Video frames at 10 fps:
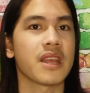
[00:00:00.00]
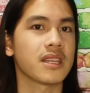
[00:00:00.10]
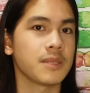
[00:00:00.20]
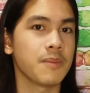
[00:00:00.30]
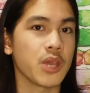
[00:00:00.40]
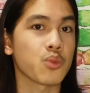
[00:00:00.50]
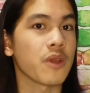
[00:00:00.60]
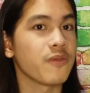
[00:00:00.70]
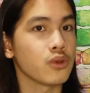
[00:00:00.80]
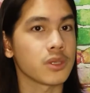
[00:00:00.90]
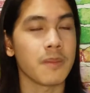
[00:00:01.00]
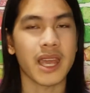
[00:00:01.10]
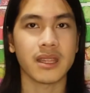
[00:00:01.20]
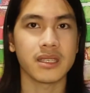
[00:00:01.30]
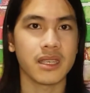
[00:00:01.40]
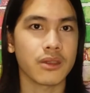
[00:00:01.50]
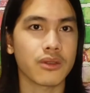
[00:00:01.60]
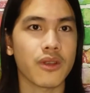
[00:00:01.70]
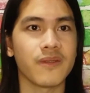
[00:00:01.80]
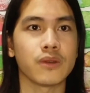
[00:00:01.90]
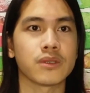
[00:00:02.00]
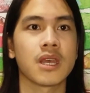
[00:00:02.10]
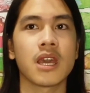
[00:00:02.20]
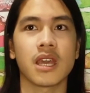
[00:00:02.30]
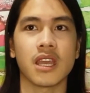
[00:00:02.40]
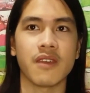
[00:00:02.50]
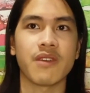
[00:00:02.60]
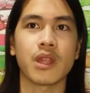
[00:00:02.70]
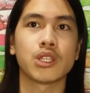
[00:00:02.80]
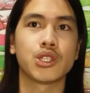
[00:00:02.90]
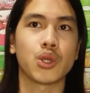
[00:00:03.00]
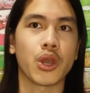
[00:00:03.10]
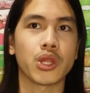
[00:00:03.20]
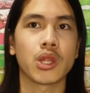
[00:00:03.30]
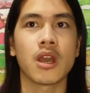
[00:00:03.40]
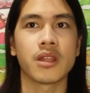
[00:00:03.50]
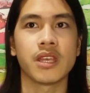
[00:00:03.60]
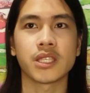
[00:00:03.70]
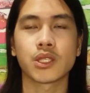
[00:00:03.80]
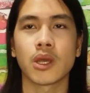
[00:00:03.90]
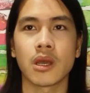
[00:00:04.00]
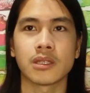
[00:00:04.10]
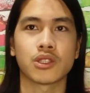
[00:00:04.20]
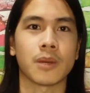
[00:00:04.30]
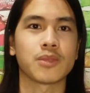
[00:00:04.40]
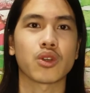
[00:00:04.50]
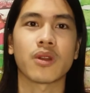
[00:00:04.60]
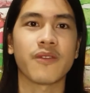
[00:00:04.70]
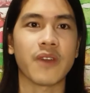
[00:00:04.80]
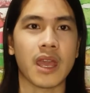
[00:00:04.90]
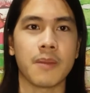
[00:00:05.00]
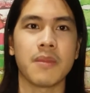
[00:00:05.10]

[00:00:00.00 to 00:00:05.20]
that he's being refused by these interviews. He even joined this some sort of a